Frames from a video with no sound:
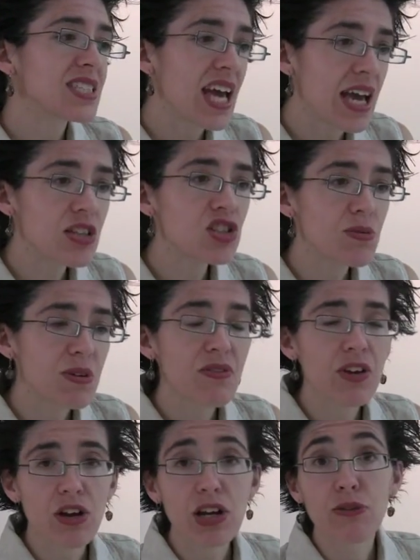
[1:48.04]
tend to
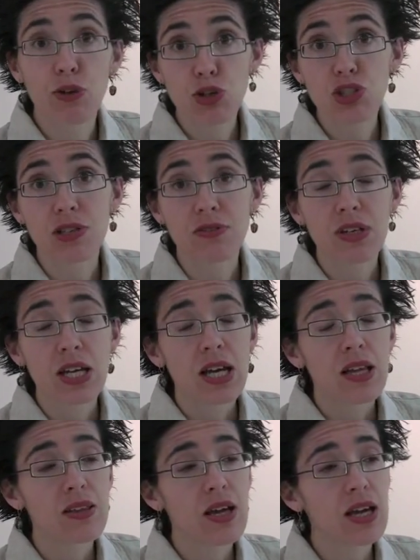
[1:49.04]
be very aversive.
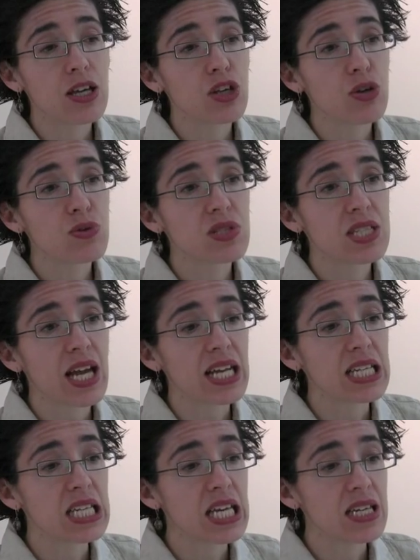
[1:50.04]
They use
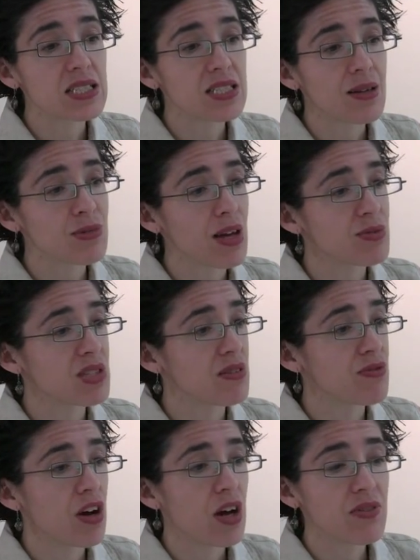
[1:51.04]
techniques sometimes
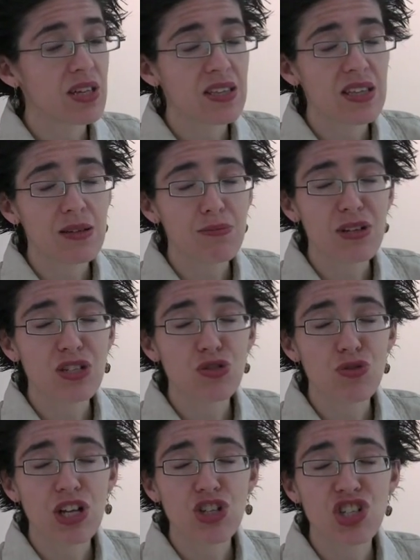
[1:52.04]
involving the
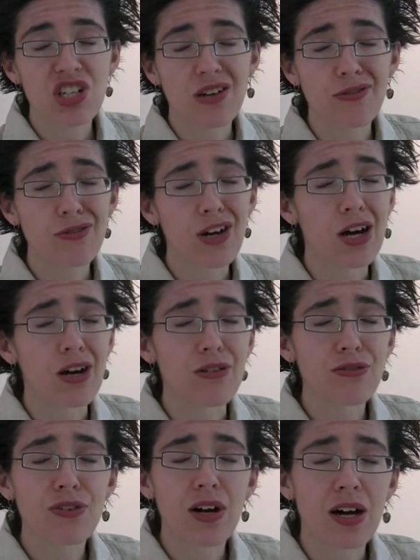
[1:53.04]
administration
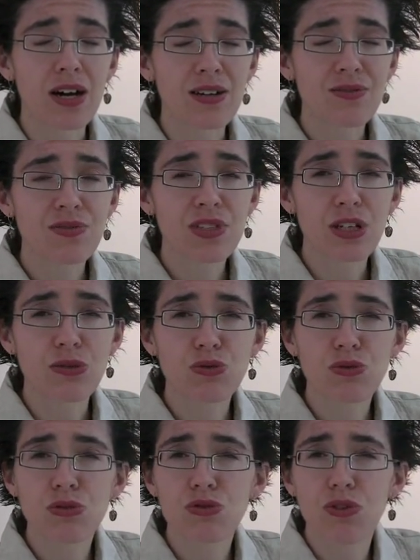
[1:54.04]
of
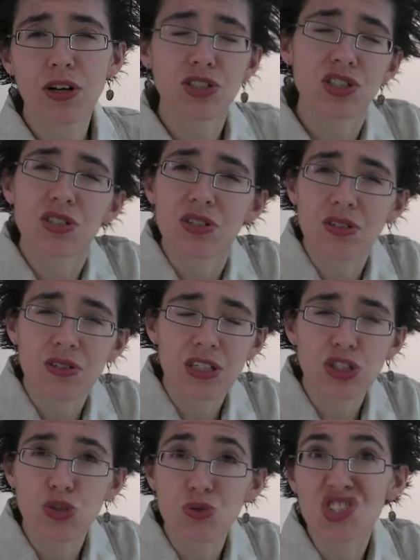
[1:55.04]
drugs
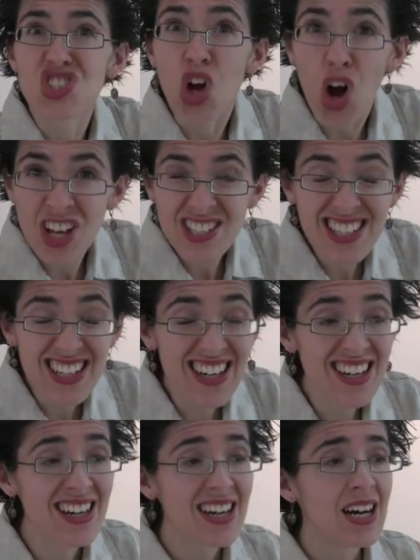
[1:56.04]
to induce
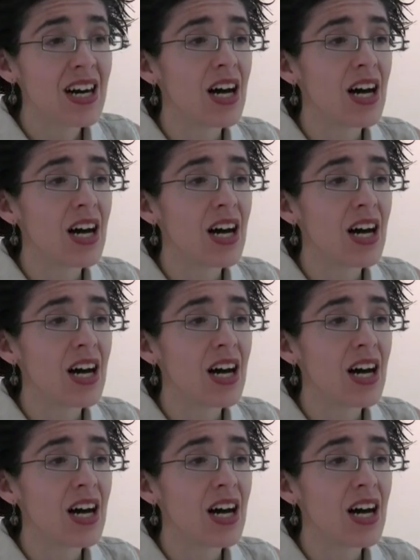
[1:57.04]
nausea,